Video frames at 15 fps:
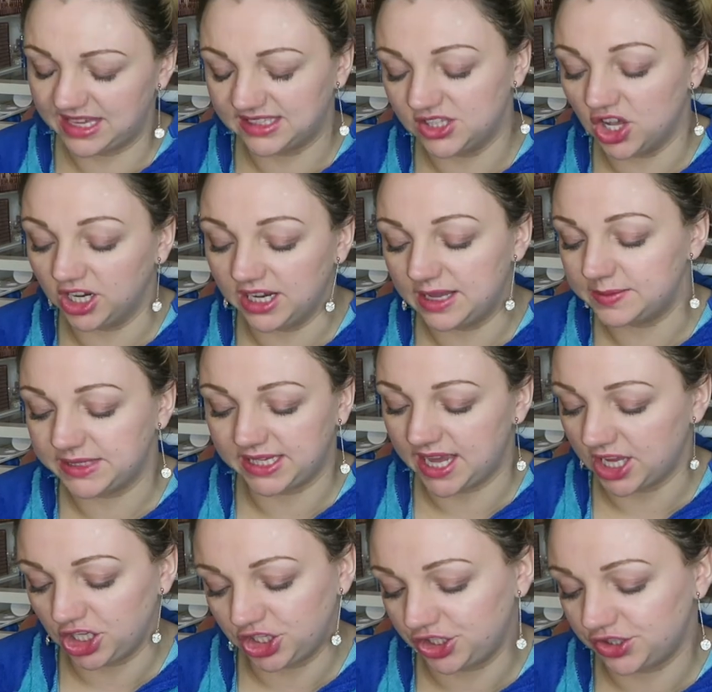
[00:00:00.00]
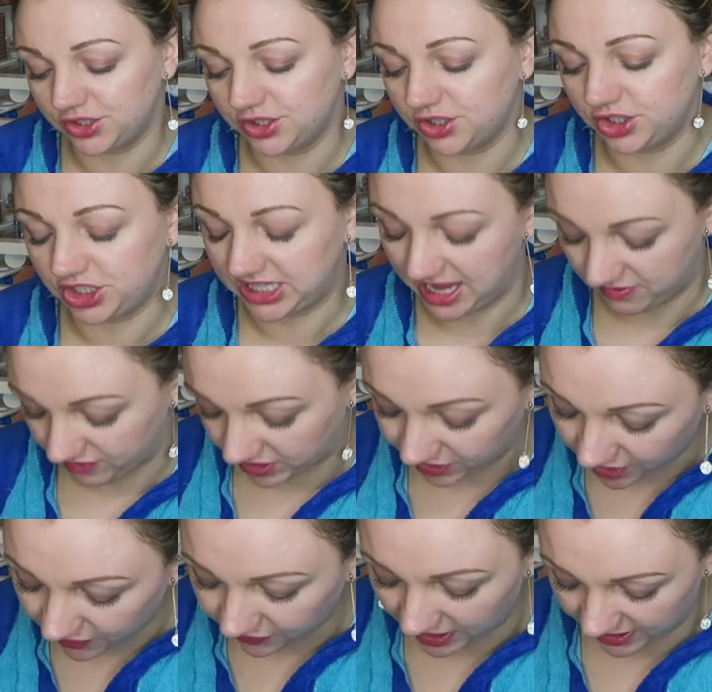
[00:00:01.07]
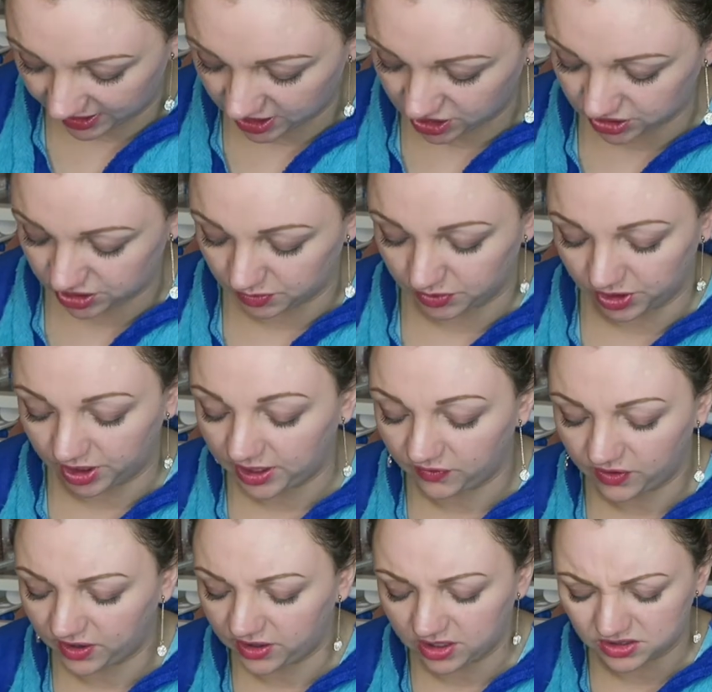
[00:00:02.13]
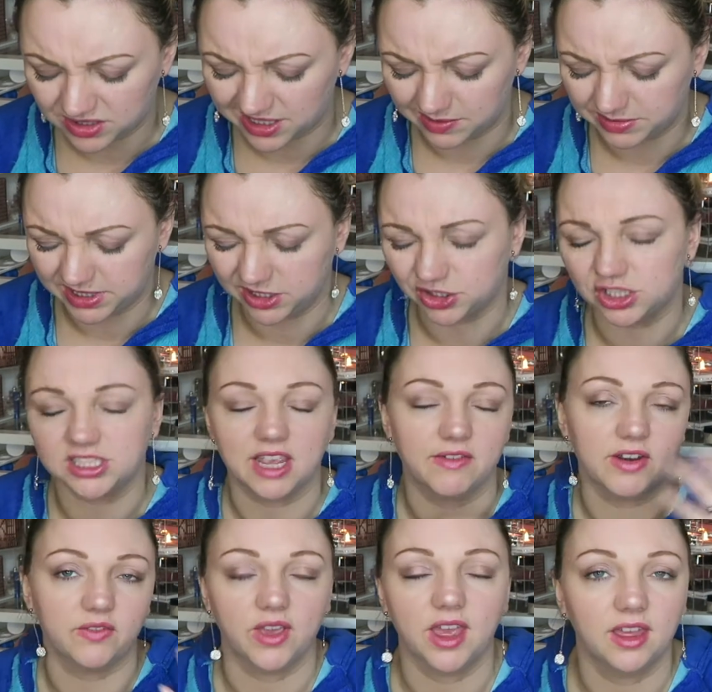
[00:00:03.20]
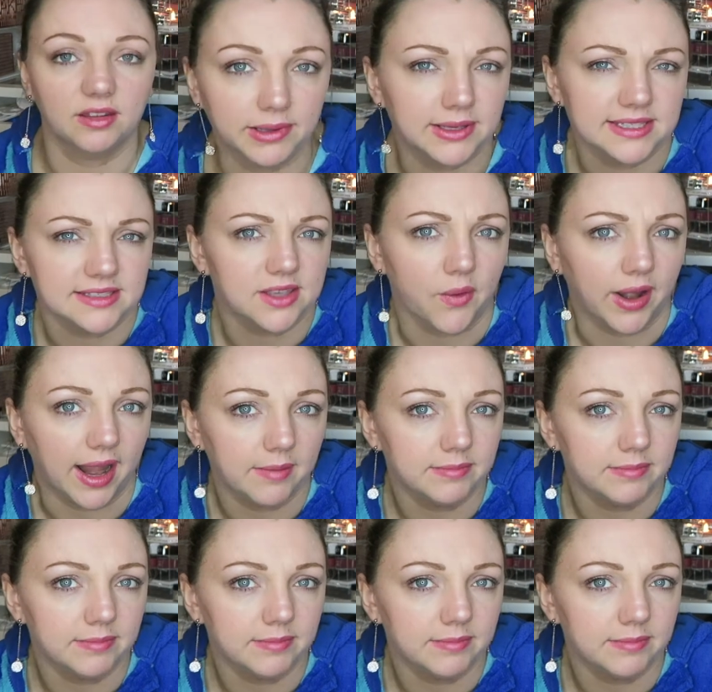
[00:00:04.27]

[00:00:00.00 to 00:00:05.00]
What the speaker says: it's not a lipstick I use to get rid of, like I use at work. If I use a lipstick just to get rid of it because it's going